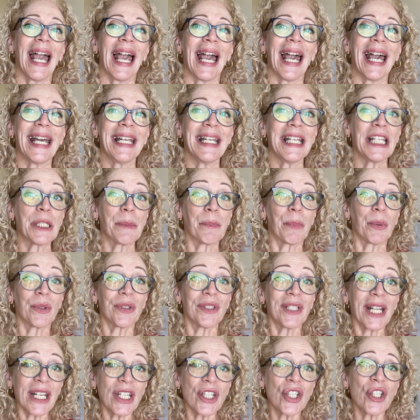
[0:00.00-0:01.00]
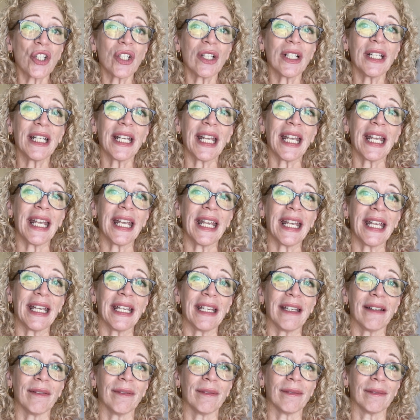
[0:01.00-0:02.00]
and is potentially
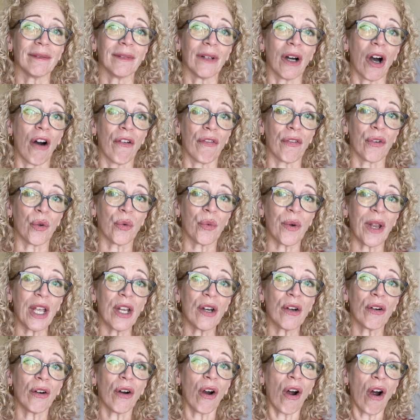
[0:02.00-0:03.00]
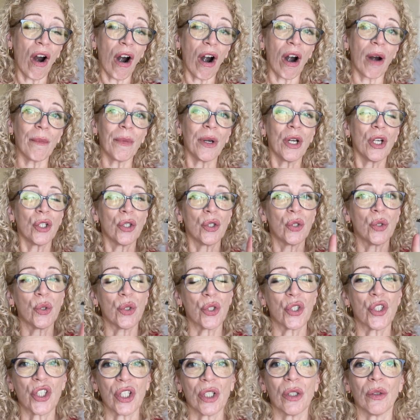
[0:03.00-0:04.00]
a of greater harm to
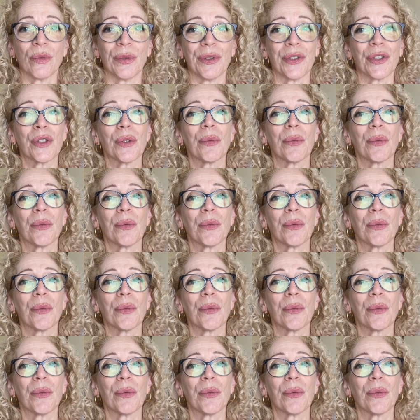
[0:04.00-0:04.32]
children.